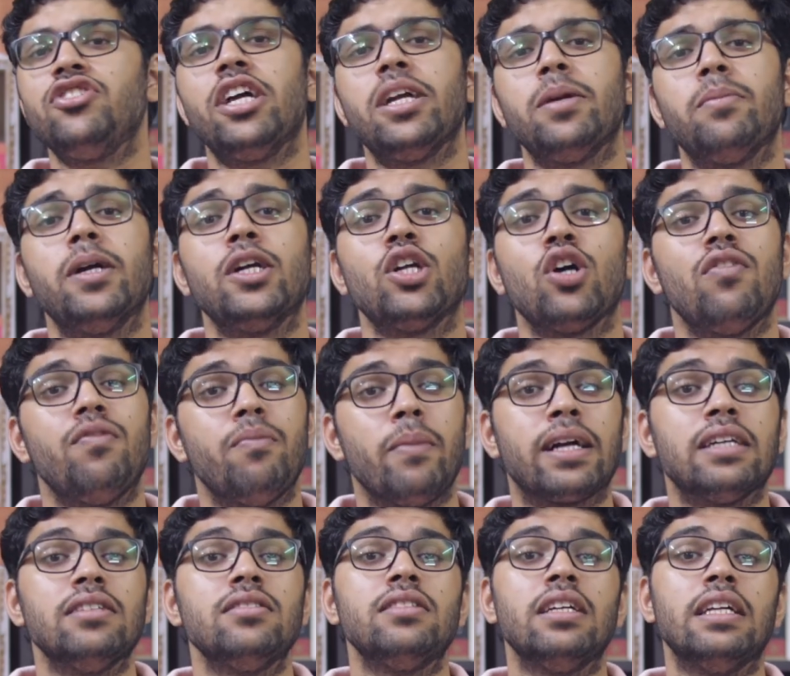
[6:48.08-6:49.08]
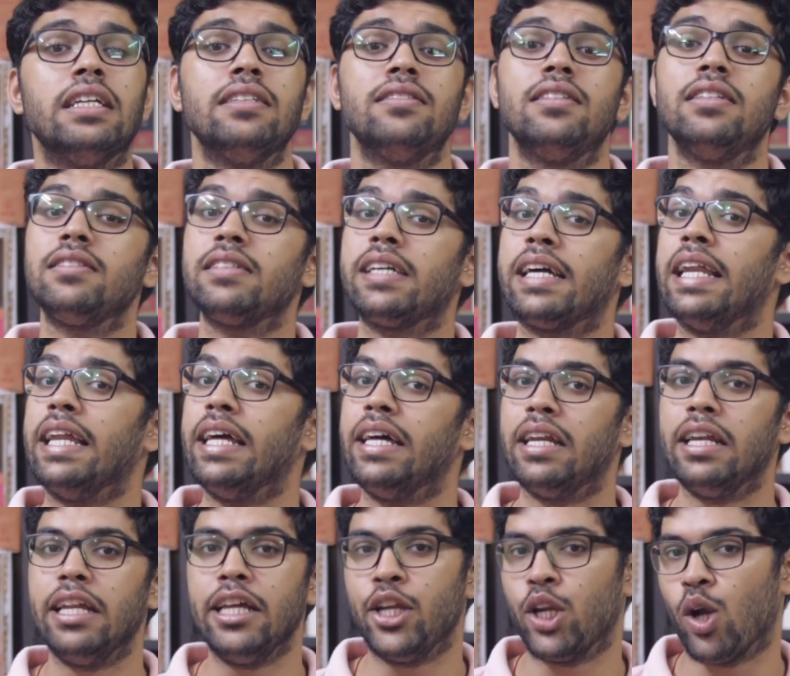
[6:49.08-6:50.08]
statement of Megasthenes is
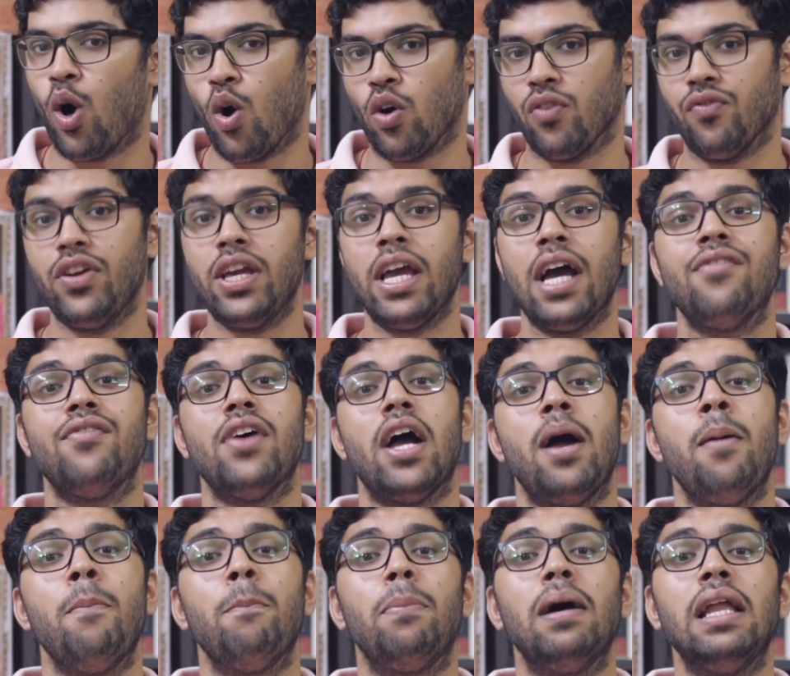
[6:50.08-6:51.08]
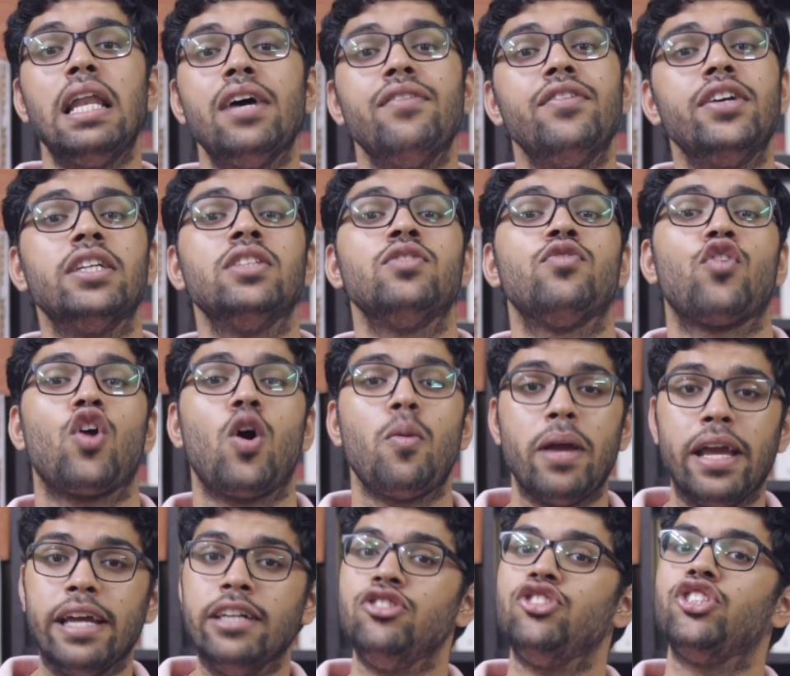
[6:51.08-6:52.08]
clearly wrong. We have ample evidence
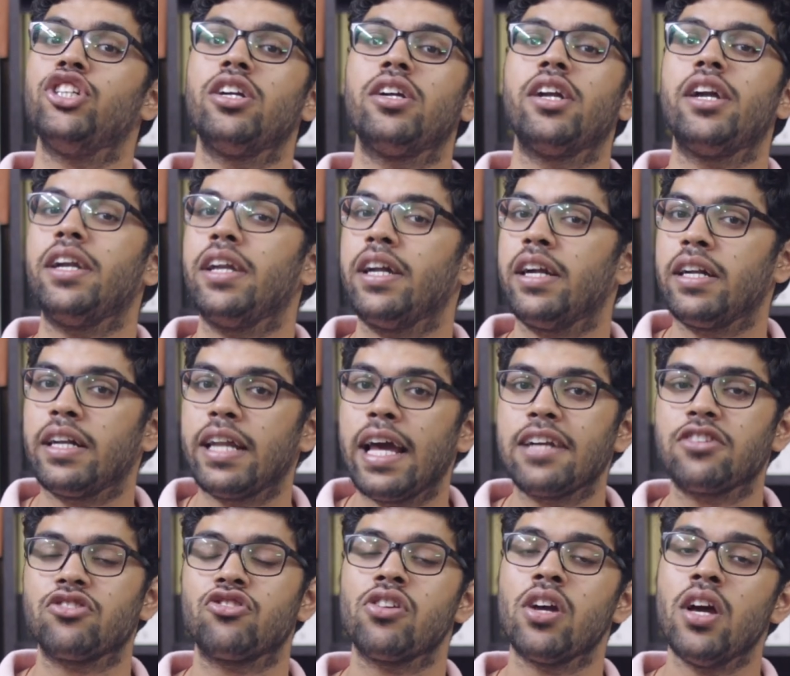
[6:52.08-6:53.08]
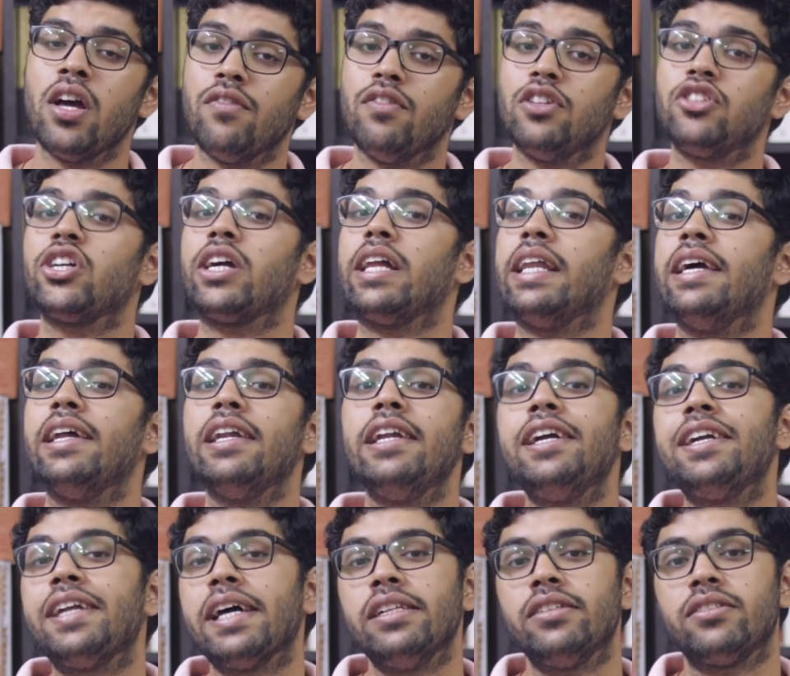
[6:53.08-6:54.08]
from ancient Indian text which
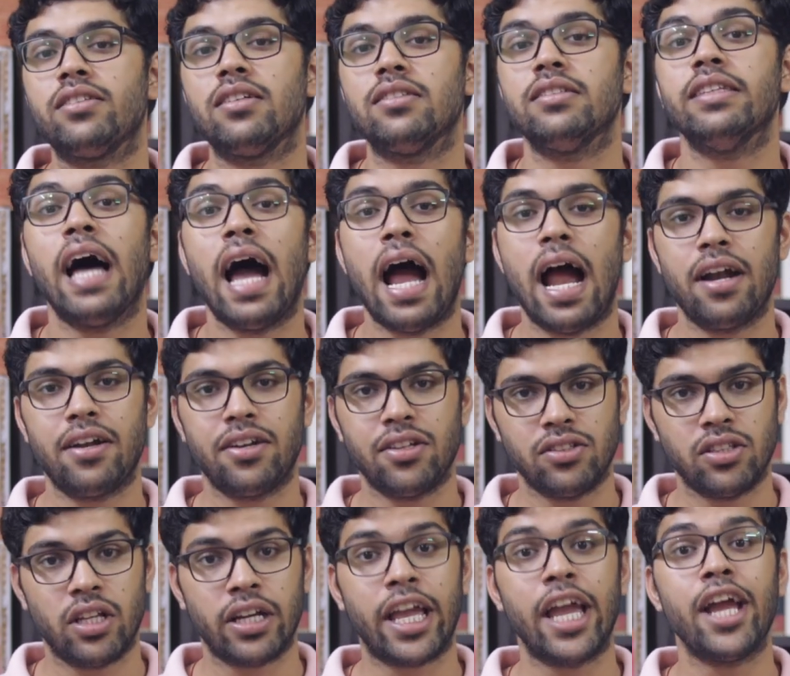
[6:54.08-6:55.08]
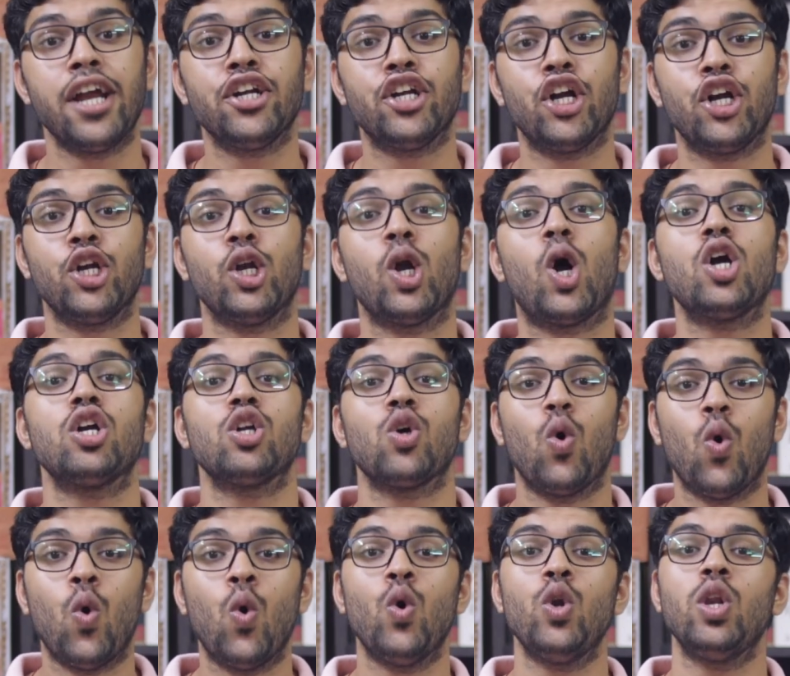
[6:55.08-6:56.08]
clearly tells us that the king did not
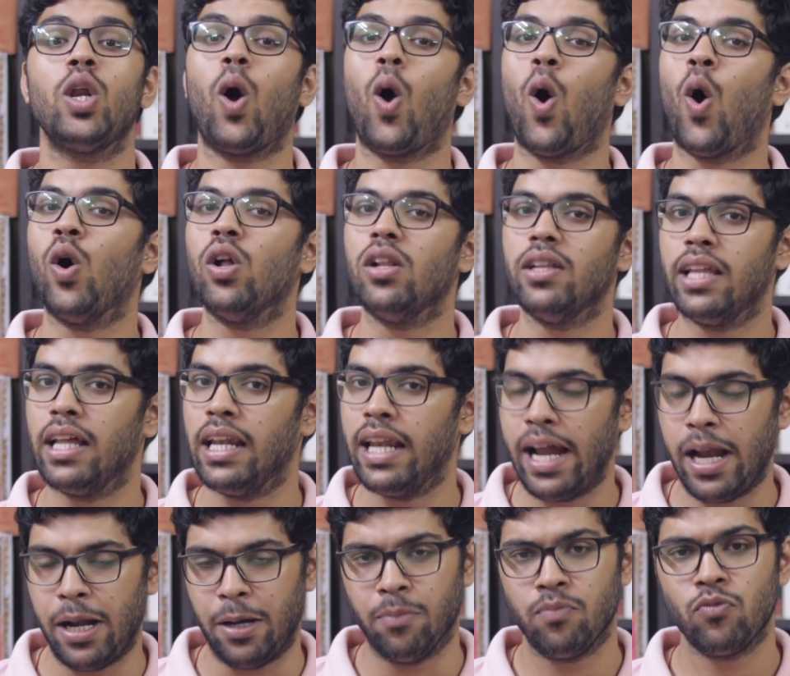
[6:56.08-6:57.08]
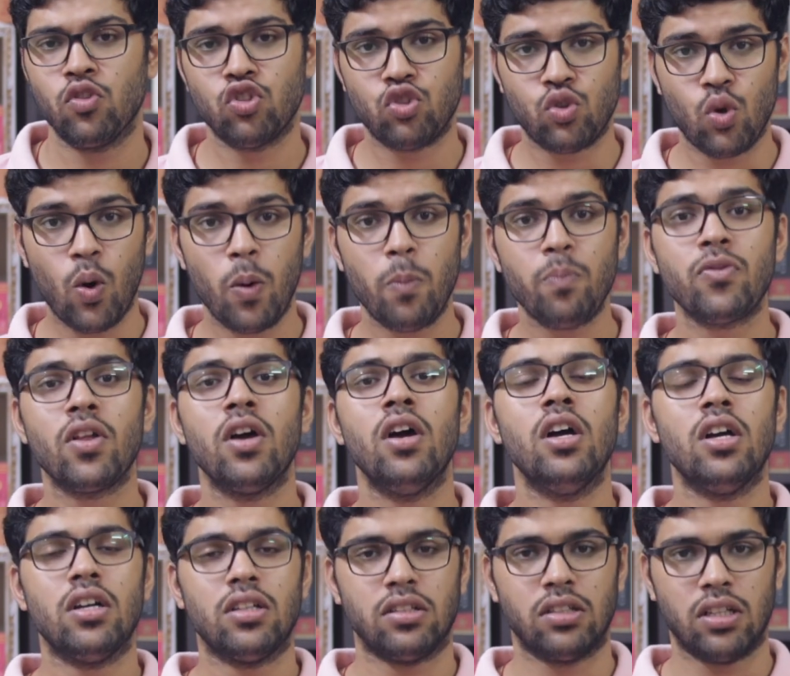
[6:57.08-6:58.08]
own all the land. So,
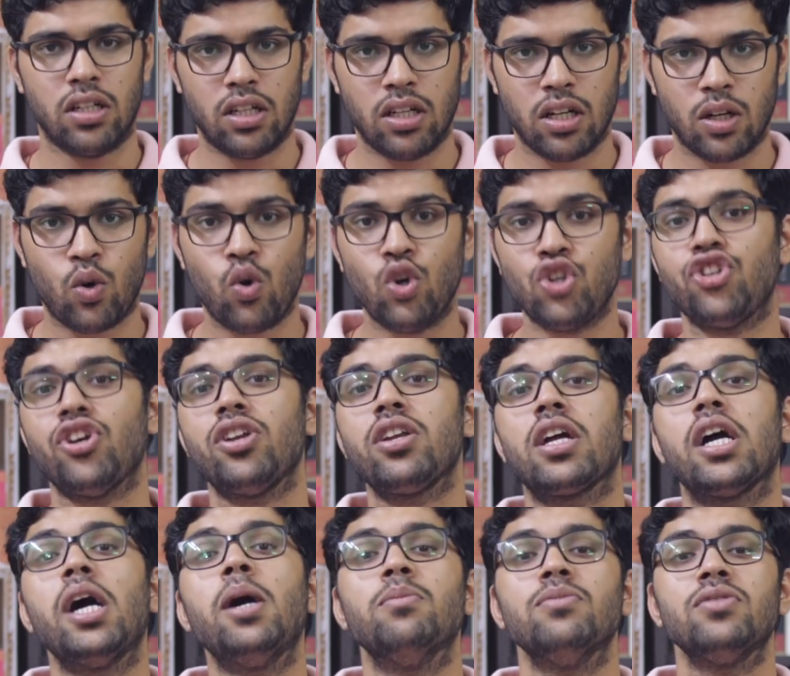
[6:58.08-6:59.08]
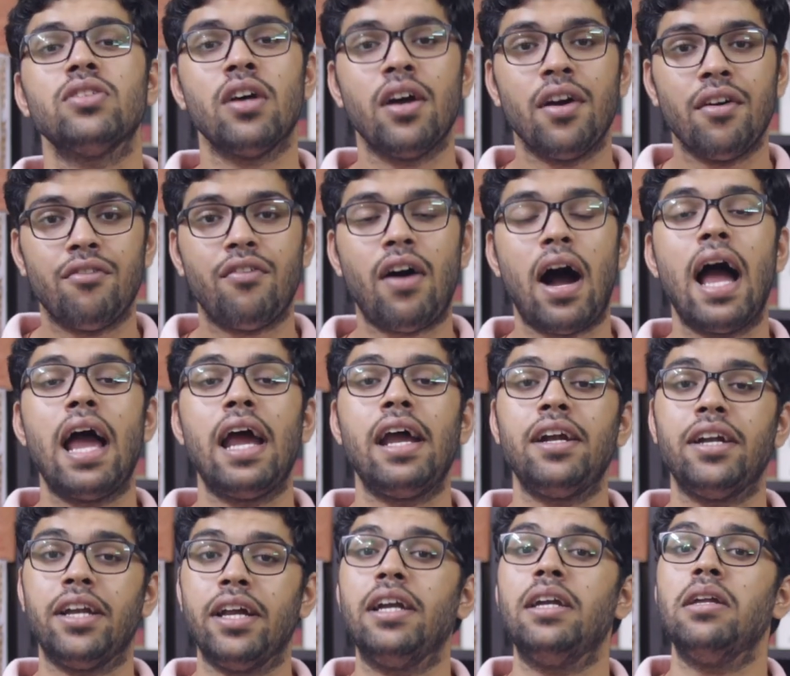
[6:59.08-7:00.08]
the question comes,
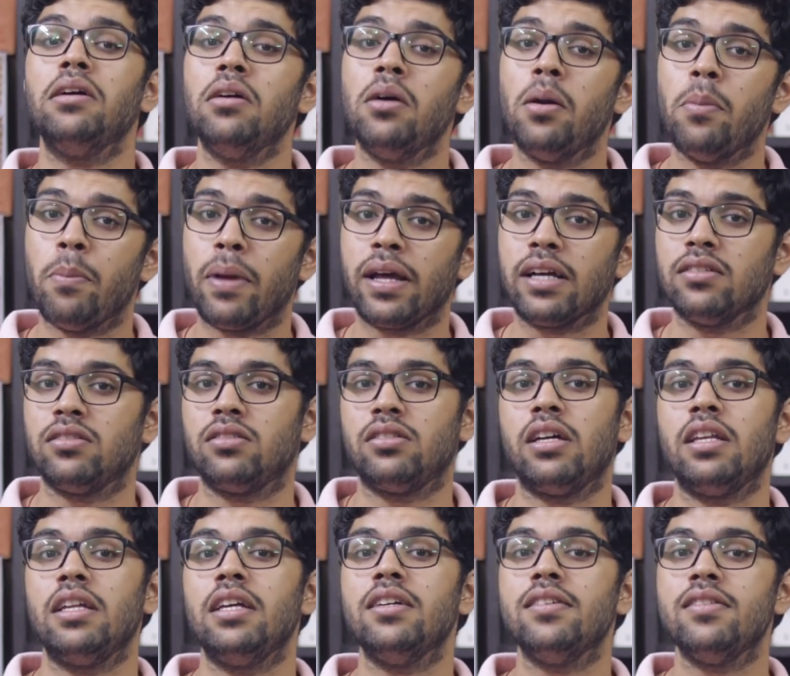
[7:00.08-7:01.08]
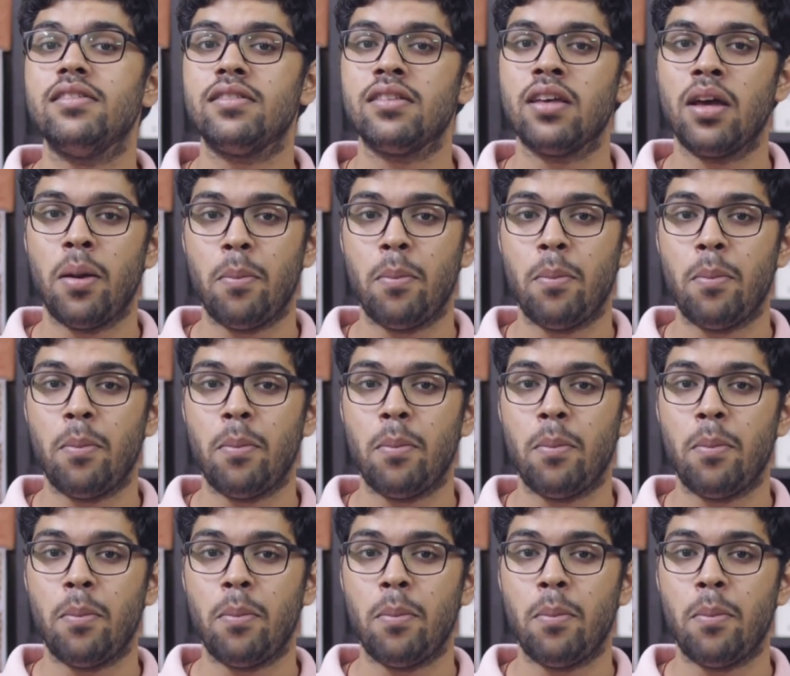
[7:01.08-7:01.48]
why did Megasthenes